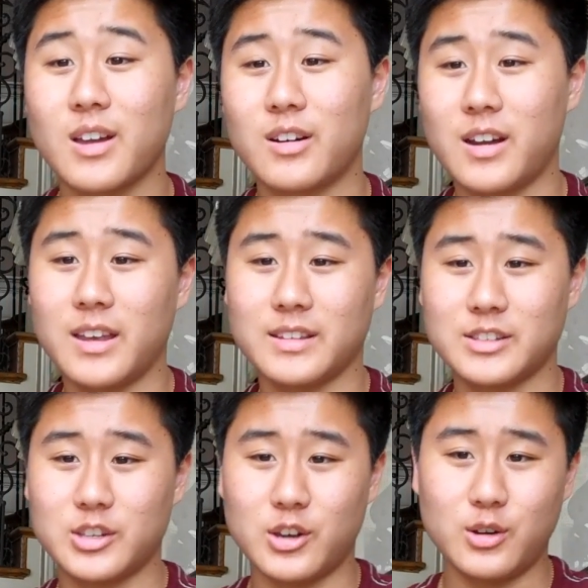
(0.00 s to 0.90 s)
Alright,
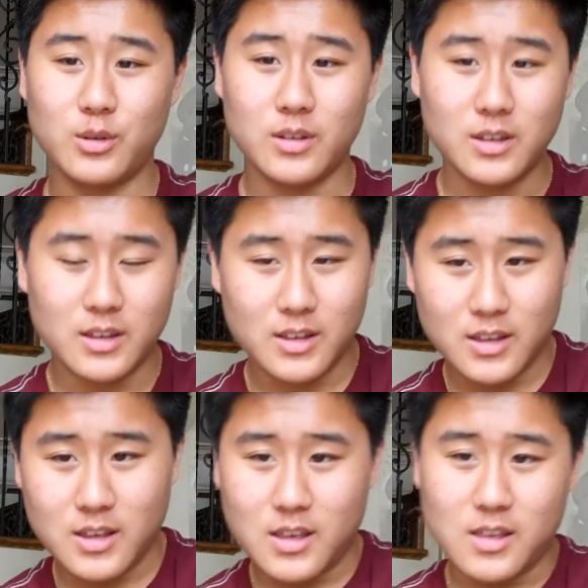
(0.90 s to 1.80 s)
so
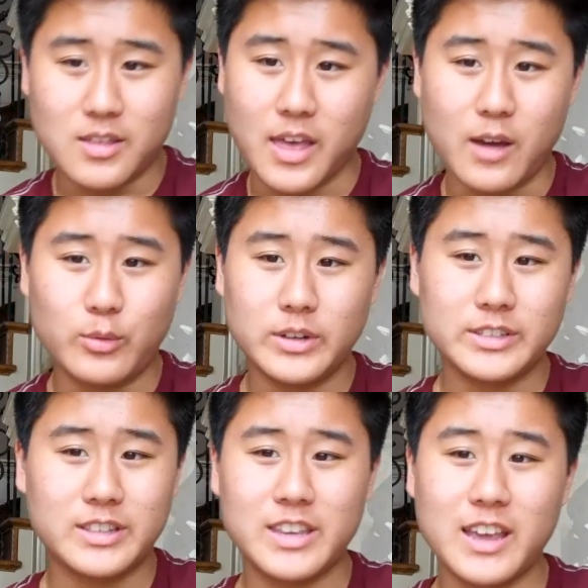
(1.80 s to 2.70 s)
that
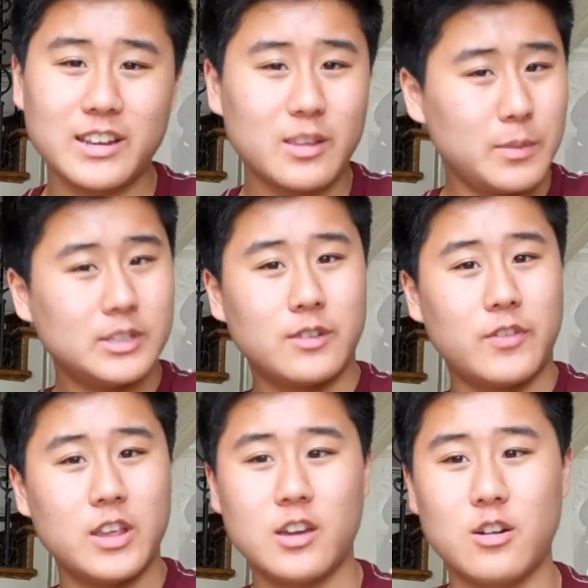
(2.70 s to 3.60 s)
was the end of the music
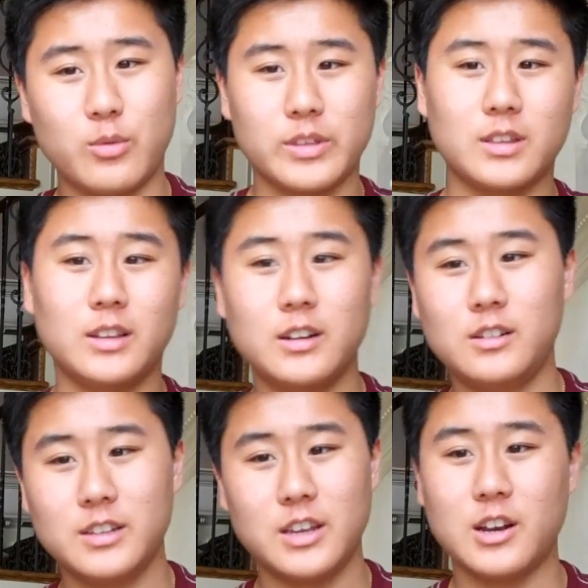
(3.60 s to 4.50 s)
video with a
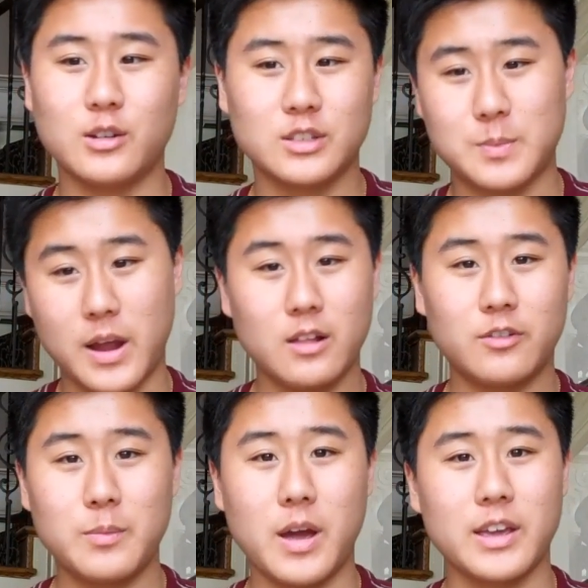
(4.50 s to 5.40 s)
little, you know, smile
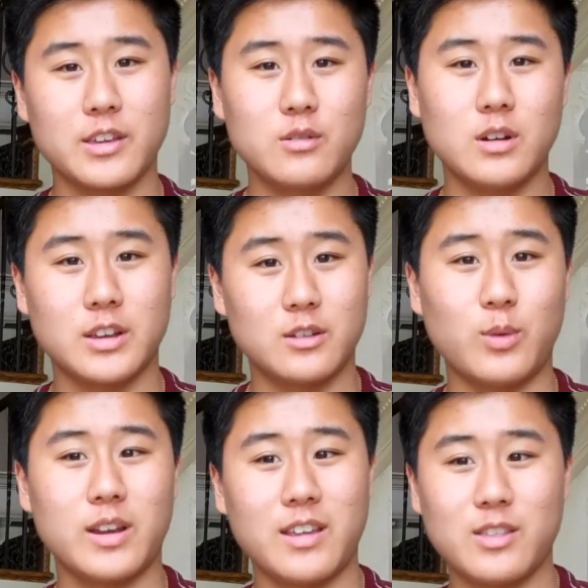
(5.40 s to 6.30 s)
from IU, a good
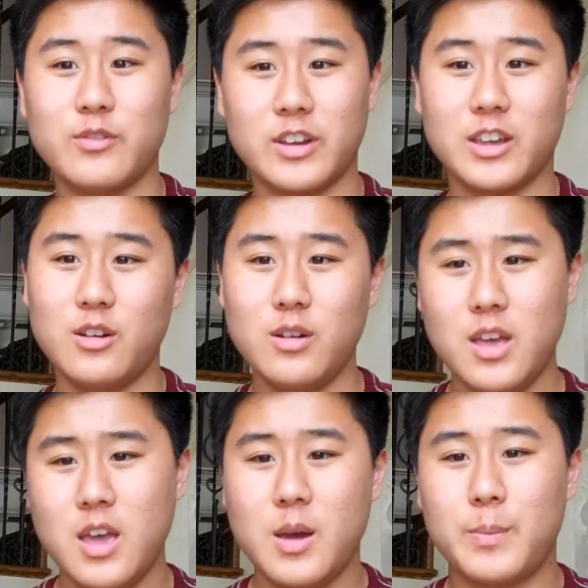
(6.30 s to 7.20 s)
way to end the video.
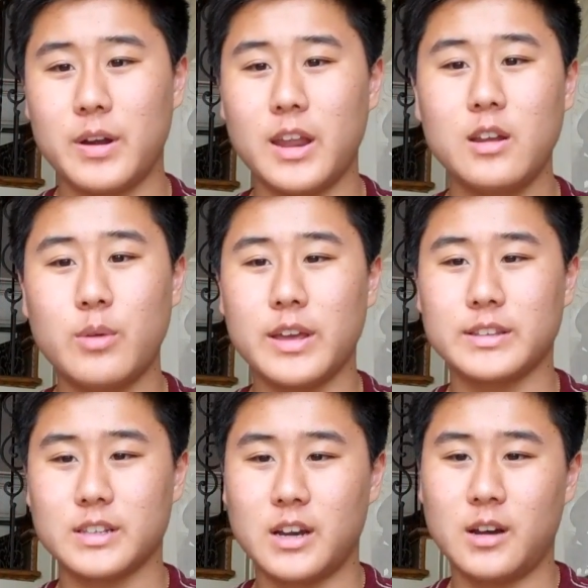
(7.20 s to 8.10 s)
But
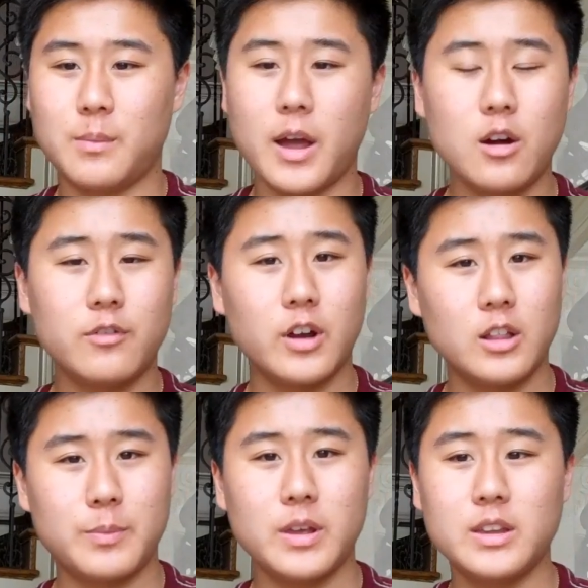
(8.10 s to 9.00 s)
anyways, my
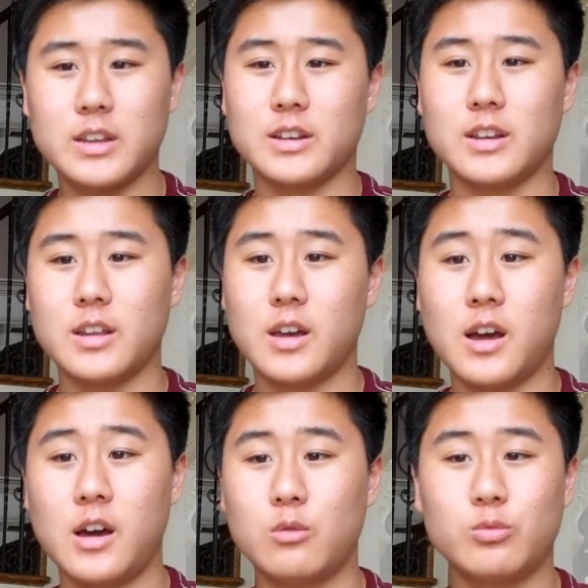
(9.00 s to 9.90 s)
overall opinion,
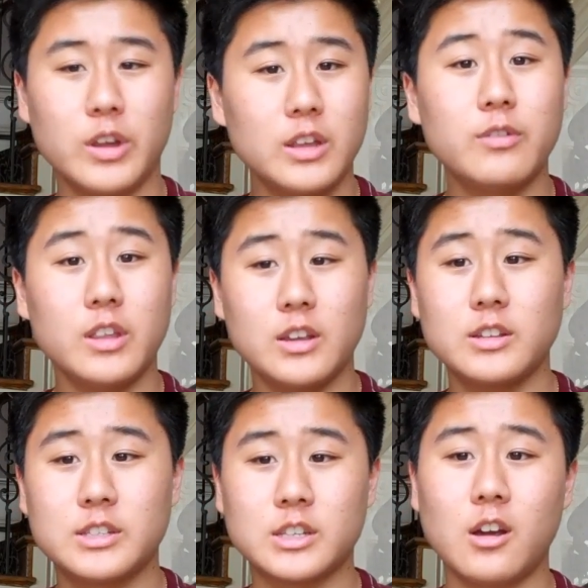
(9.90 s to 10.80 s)
really, really
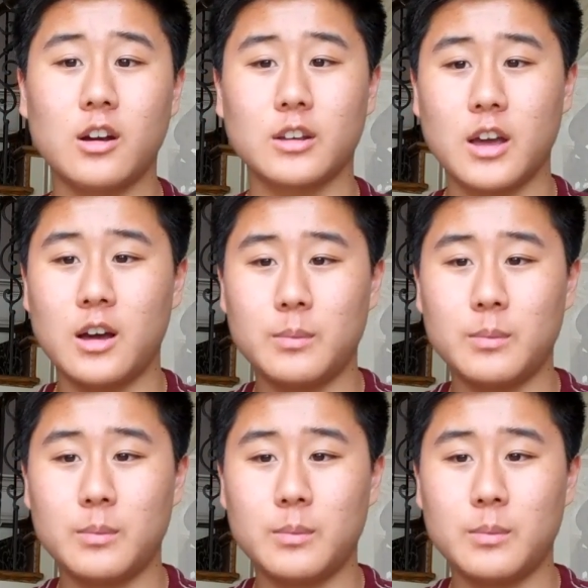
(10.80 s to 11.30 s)
good song.